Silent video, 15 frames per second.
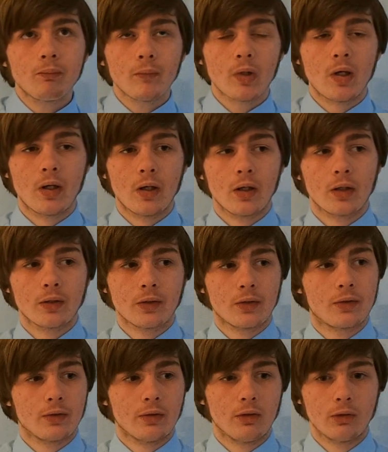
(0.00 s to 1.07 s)
and
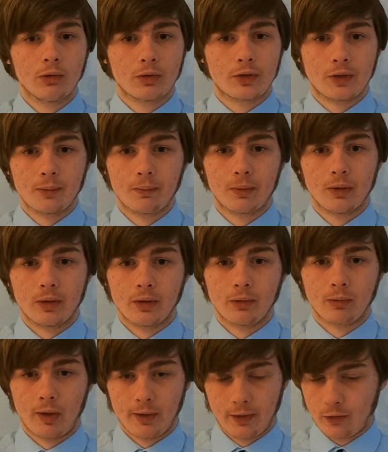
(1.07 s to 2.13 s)
you simply
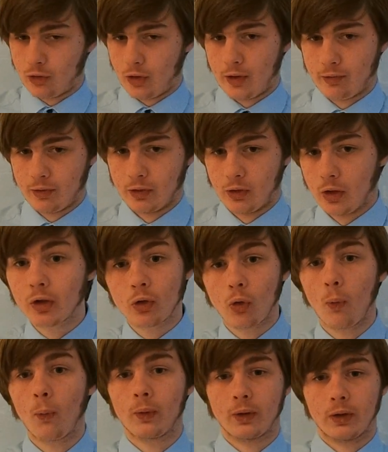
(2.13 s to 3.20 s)
write a driver
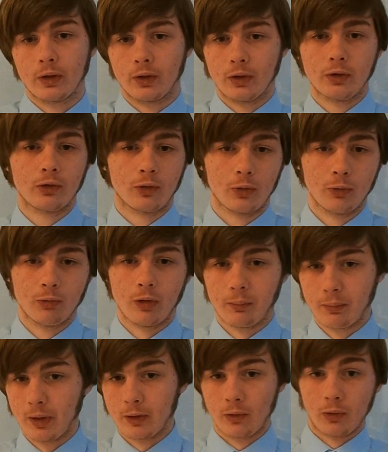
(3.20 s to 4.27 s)
according to that
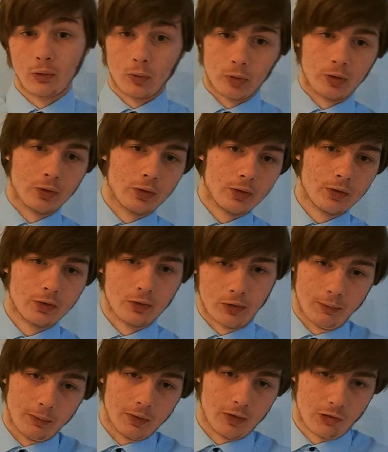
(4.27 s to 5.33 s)
manual or
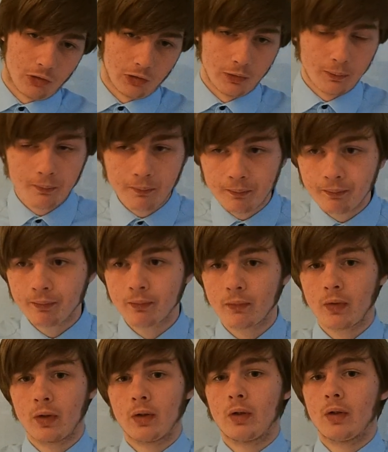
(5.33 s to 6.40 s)
documentation.
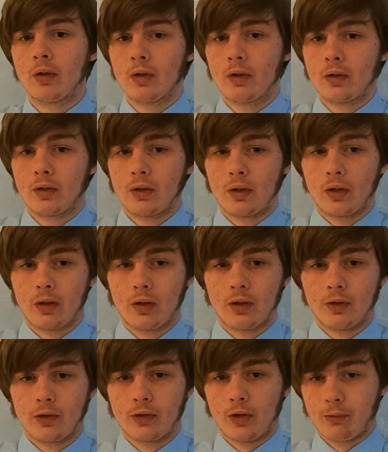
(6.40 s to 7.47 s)

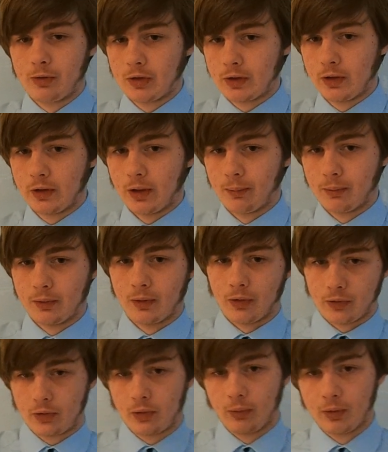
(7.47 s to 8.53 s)
And obviously I'm
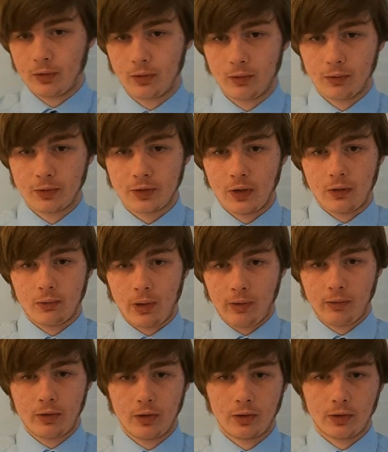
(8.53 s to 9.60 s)
not going to stand
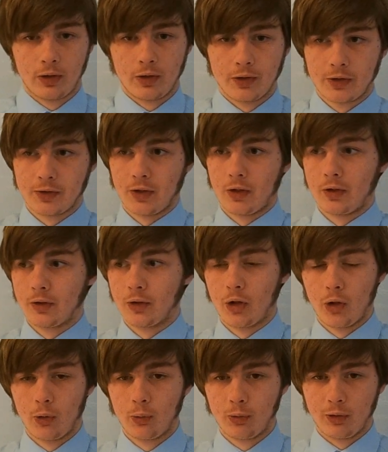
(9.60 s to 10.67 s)
around here and say,
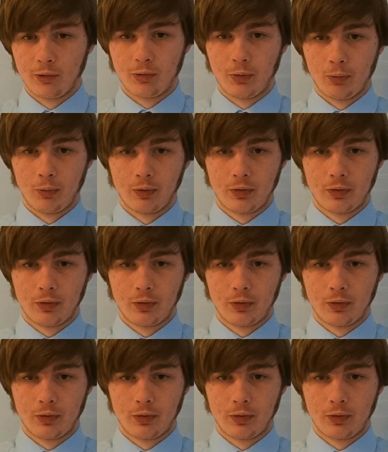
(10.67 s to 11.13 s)
oh, if you want